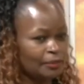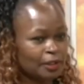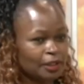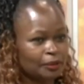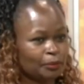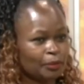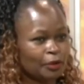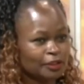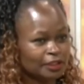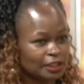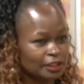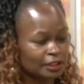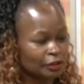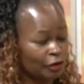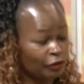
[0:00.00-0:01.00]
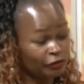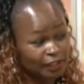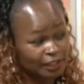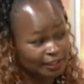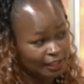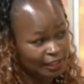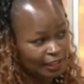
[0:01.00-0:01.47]
I'm in the process of
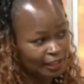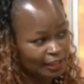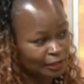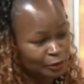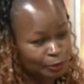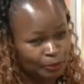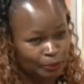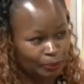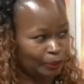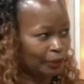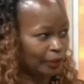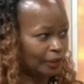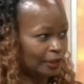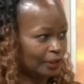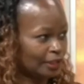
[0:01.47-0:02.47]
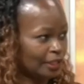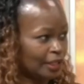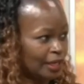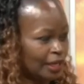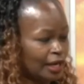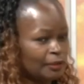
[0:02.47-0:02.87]
listening to people. Mm-hmm.